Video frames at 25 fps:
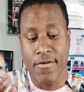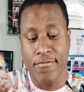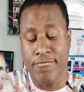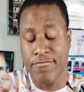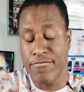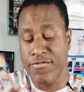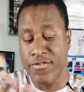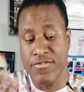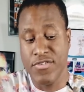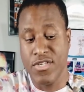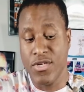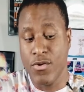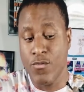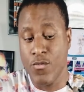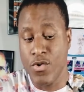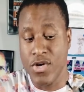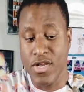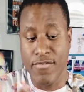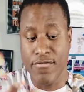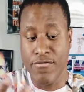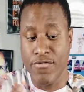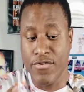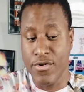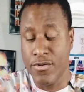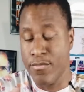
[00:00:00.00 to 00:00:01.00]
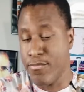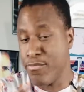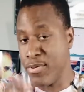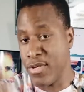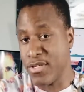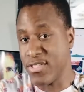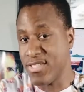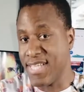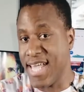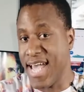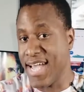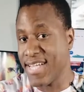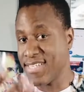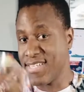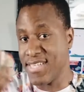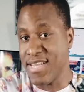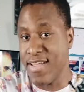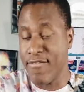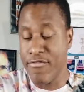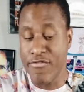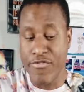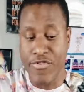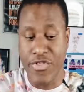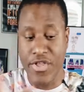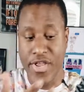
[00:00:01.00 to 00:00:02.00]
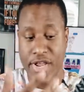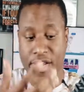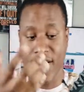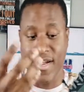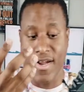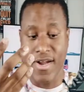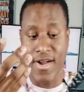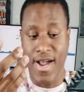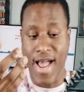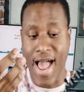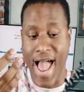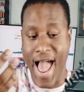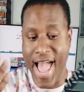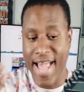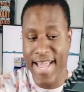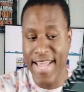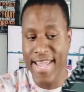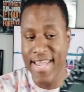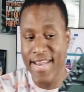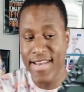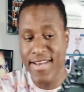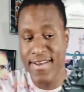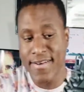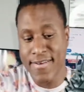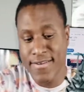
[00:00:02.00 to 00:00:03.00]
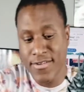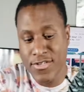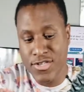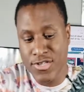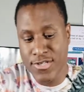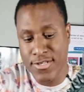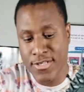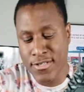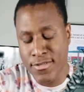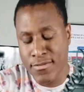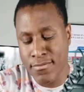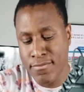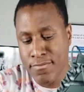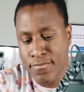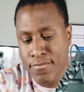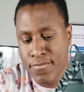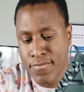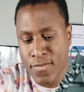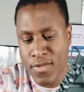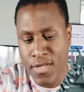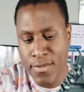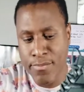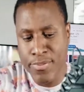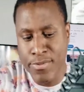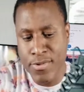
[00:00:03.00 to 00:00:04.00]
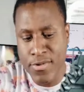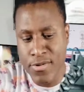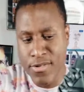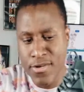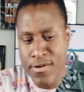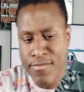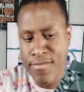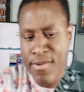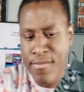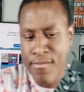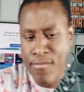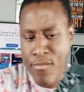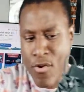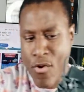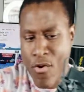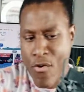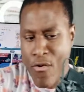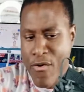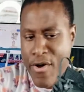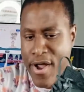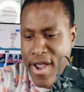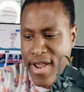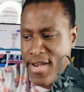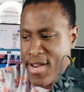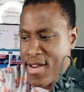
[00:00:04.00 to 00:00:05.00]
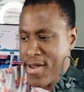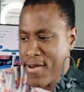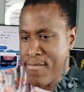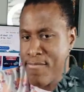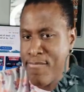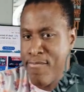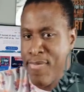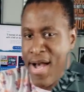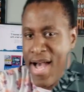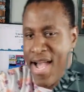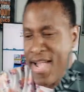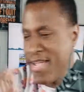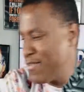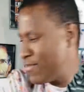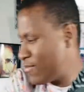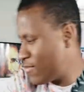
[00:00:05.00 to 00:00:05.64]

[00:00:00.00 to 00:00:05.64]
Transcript: 15, whatever, plus tax and everything, I can just put a little bit more and then buy